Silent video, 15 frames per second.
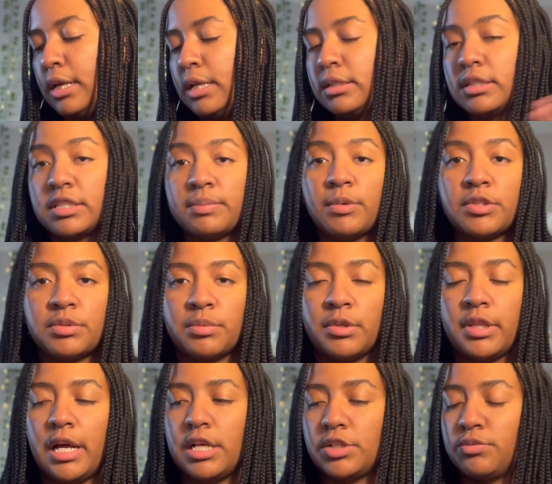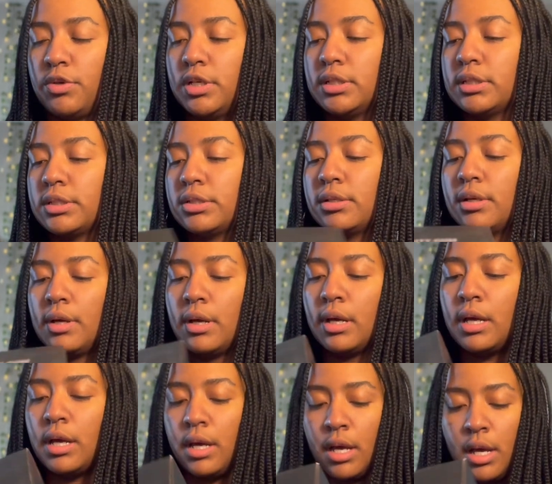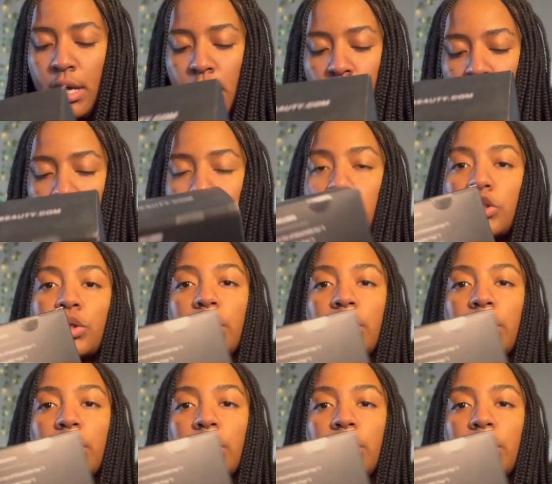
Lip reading: disposable lash wands. So